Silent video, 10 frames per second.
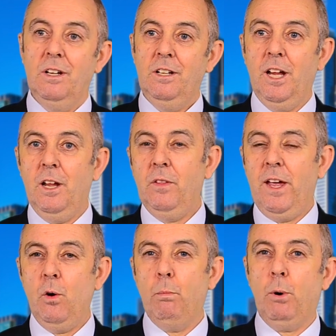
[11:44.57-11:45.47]

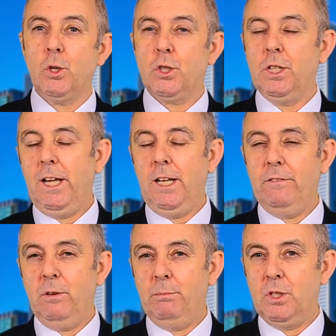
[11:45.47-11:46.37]
They all postulating
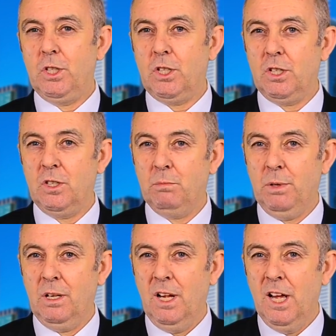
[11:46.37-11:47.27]
for positions, but